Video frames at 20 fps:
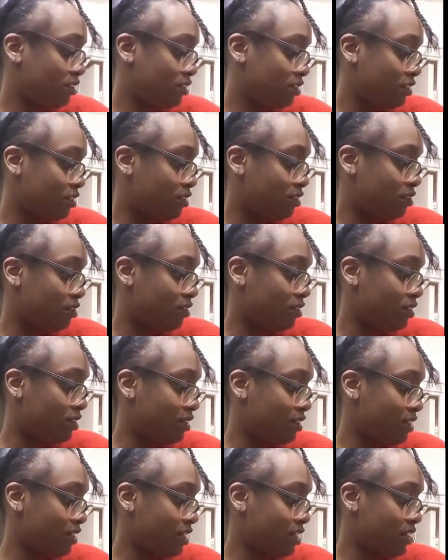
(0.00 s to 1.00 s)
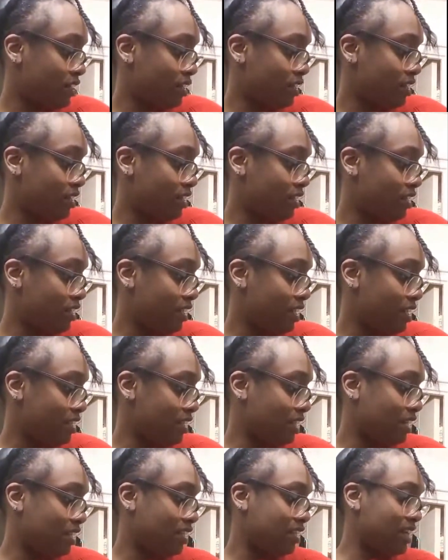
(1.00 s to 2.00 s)
Let's do the other side. And it has
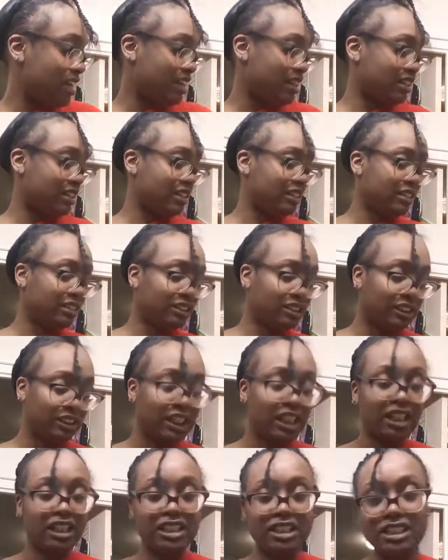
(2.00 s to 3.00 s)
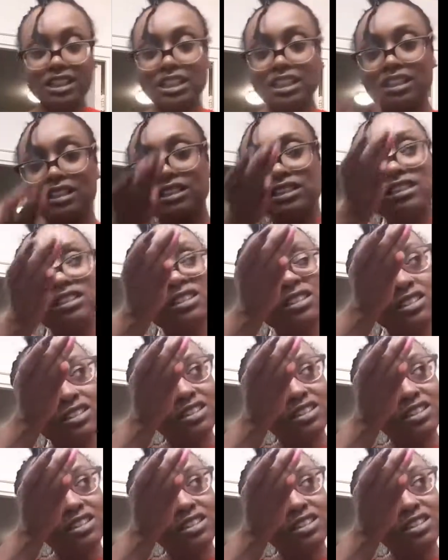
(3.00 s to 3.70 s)
like a gelatin